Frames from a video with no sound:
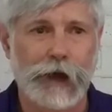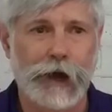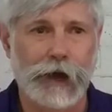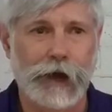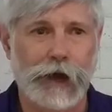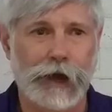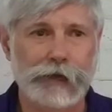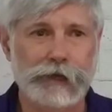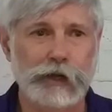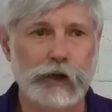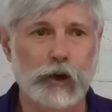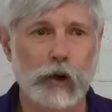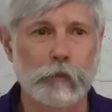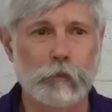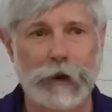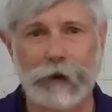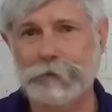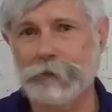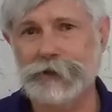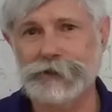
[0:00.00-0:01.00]
I could go
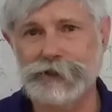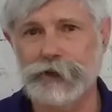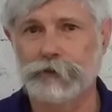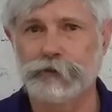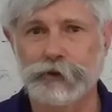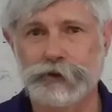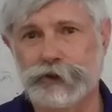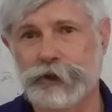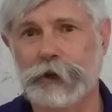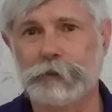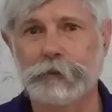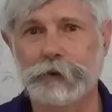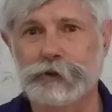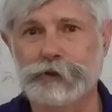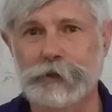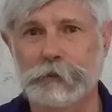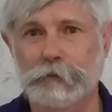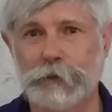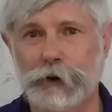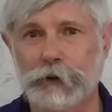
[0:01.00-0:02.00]
buy myself a
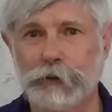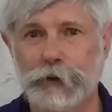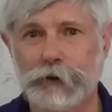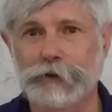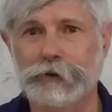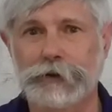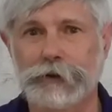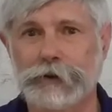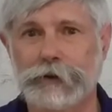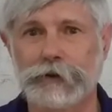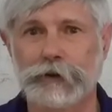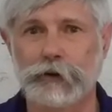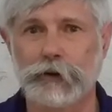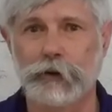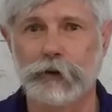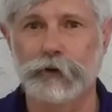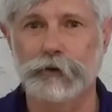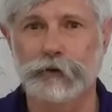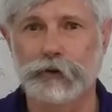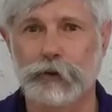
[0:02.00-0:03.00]
championship by renting, you
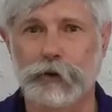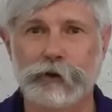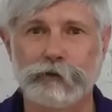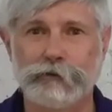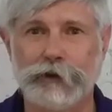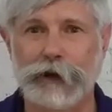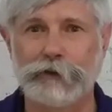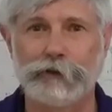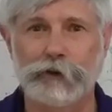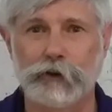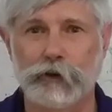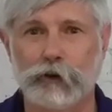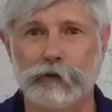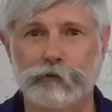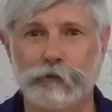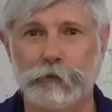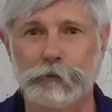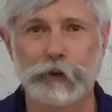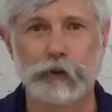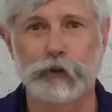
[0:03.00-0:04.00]
know, a
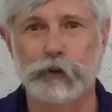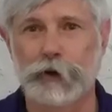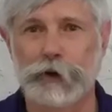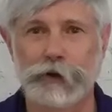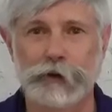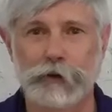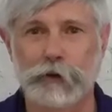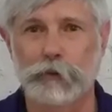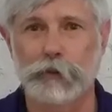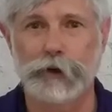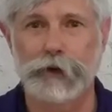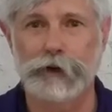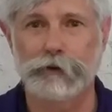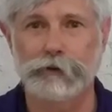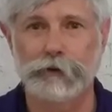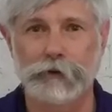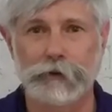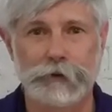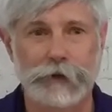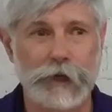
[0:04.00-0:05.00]
25-year-old from Ukraine or
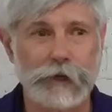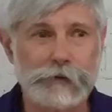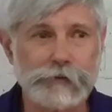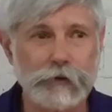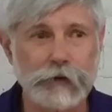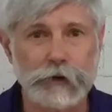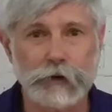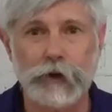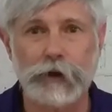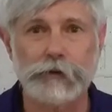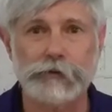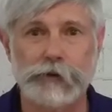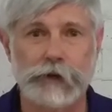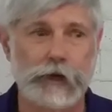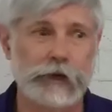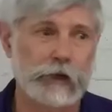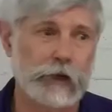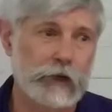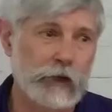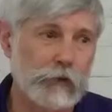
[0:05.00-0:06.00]
whatever, and that's very nice.
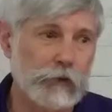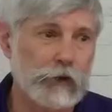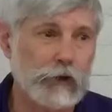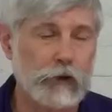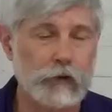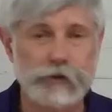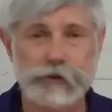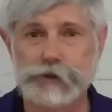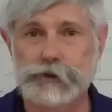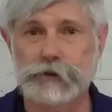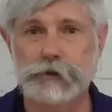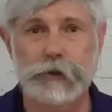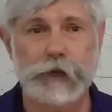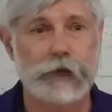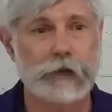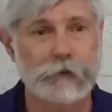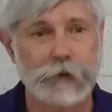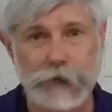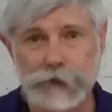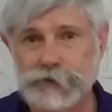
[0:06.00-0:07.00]
And other coaches do
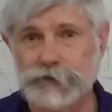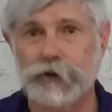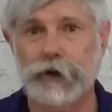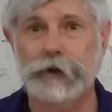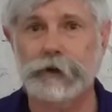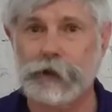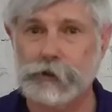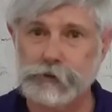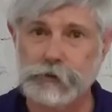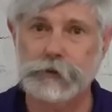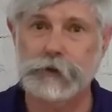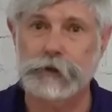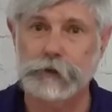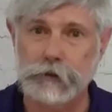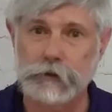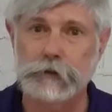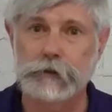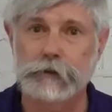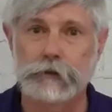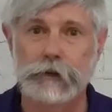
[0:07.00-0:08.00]
that, and that's fine. That's what they
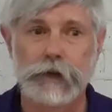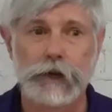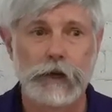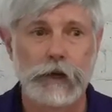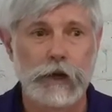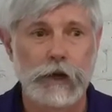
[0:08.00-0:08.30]
do.